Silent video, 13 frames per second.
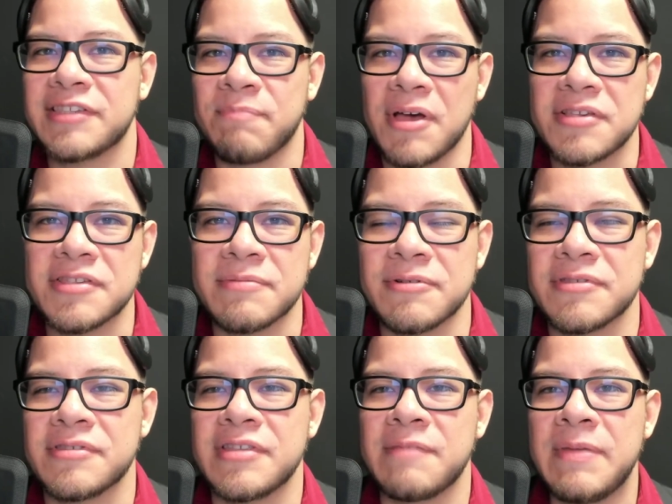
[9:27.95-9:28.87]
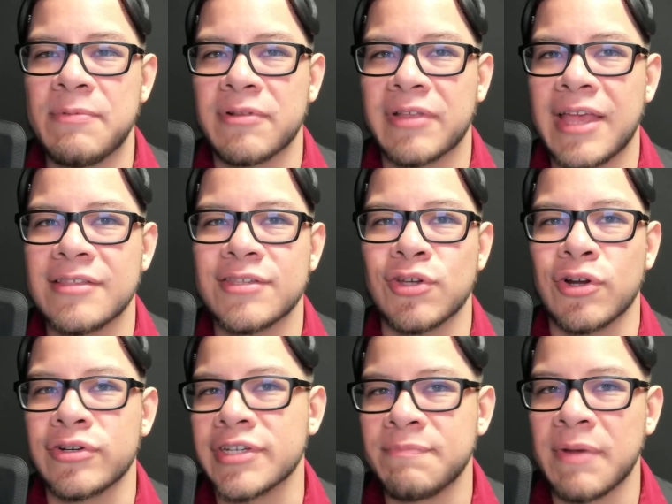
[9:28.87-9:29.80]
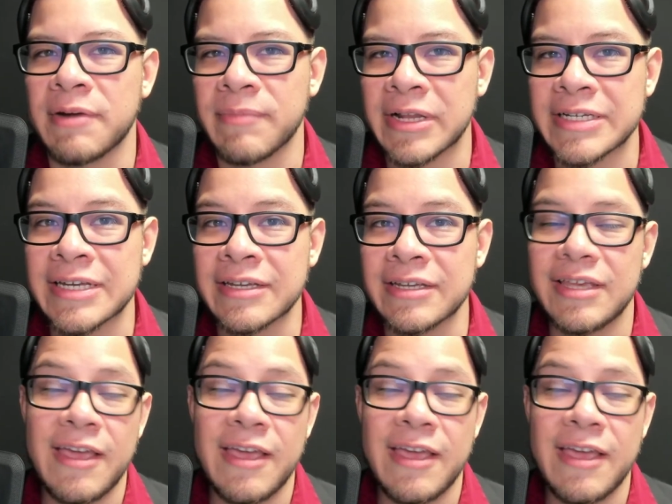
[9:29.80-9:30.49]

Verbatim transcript: as possible so that people can start experimenting.